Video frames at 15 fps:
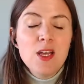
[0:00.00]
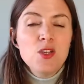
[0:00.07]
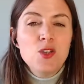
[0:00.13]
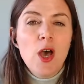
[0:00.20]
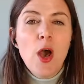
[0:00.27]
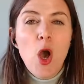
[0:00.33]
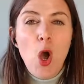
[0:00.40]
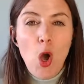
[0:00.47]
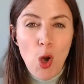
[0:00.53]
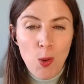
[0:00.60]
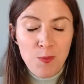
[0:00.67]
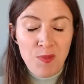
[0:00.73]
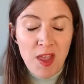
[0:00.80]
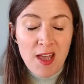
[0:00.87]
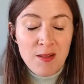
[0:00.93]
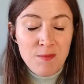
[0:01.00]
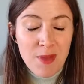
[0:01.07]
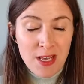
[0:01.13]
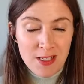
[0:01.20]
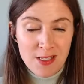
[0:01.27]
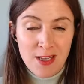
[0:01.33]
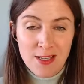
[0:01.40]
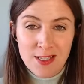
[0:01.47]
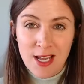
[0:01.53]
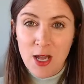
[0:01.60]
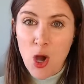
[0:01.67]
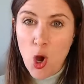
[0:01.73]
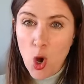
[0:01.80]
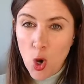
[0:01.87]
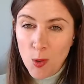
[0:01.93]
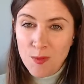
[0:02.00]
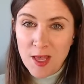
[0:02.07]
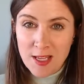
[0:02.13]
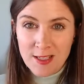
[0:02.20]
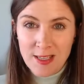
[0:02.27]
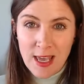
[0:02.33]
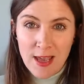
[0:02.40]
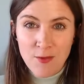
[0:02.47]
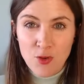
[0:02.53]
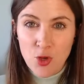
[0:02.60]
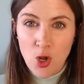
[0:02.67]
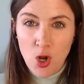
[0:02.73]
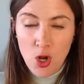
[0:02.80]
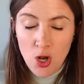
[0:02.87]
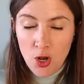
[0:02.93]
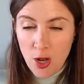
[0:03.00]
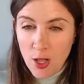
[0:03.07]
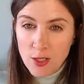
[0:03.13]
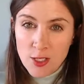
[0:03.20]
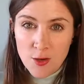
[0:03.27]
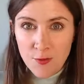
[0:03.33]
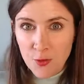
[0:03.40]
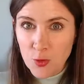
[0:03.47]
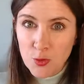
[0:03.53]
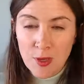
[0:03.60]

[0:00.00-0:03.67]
So I hope that makes sense. I hope that gave you a lot of